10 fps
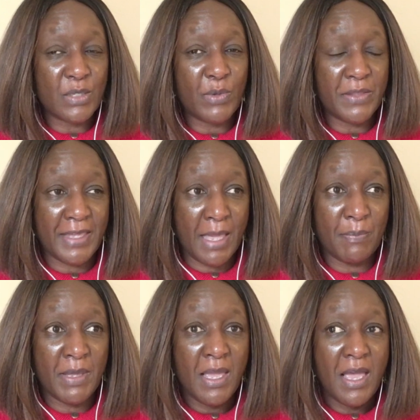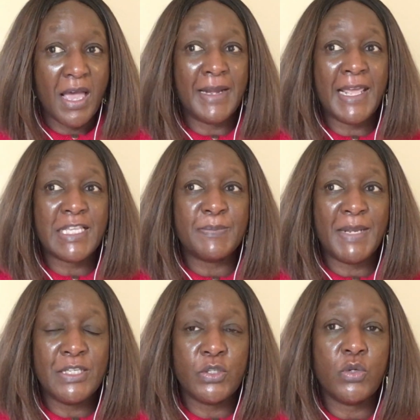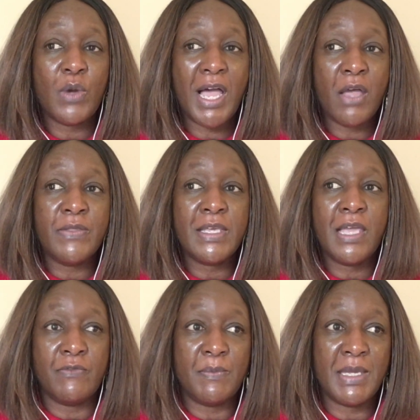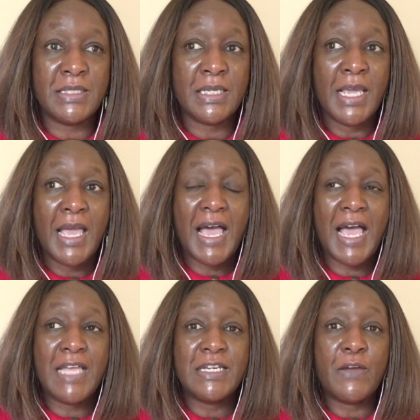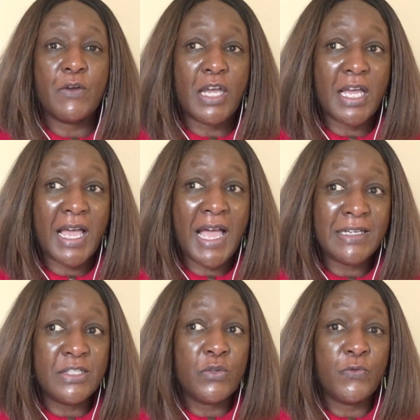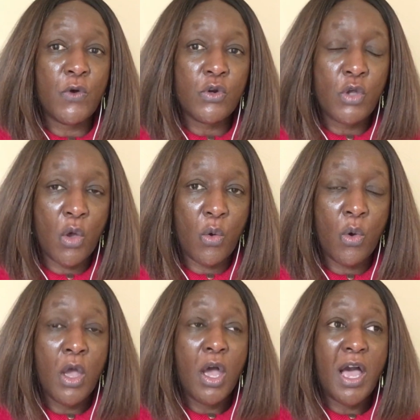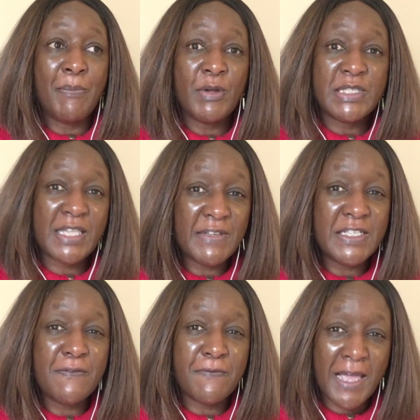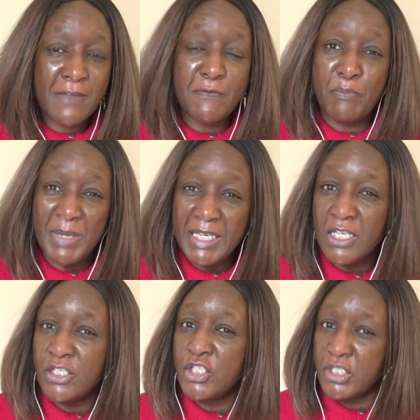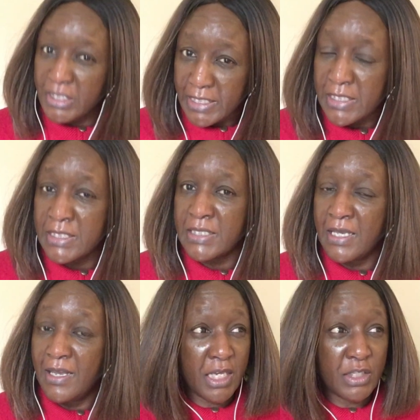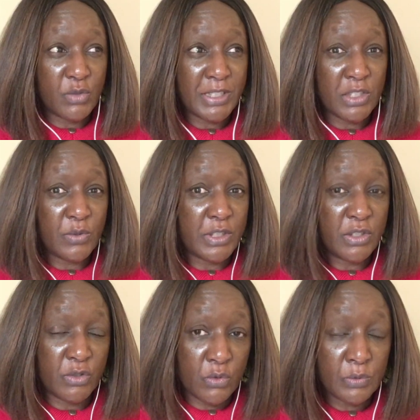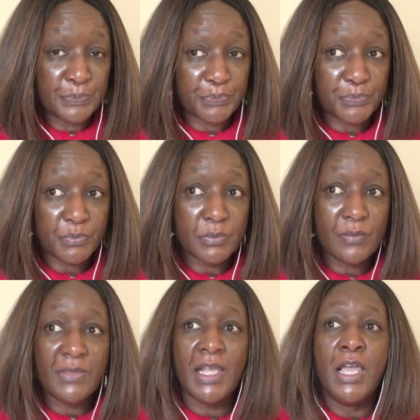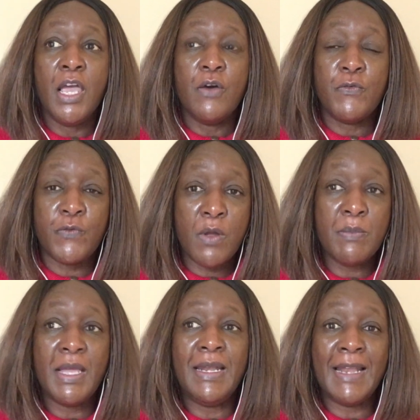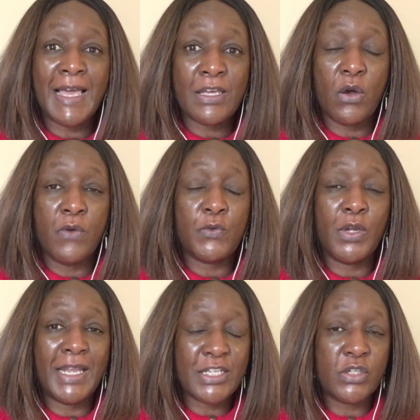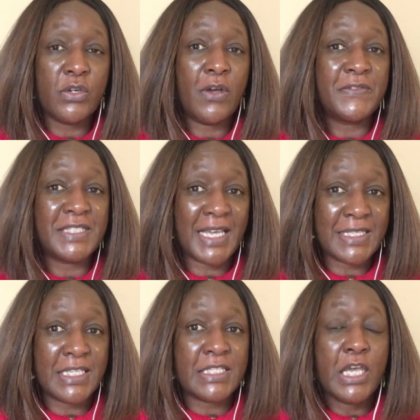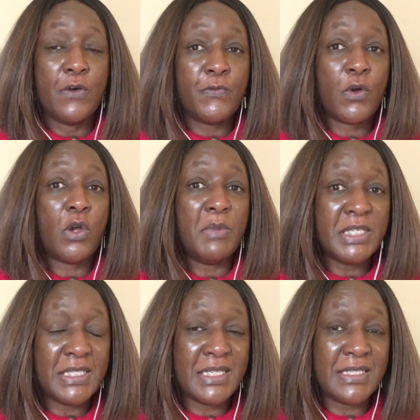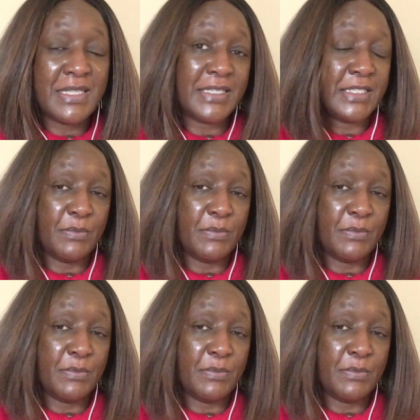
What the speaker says: the wealth gap and I explained to you how the government had to forego about 75 billion shillings in 2022 from lack of collection of taxes for commodities that it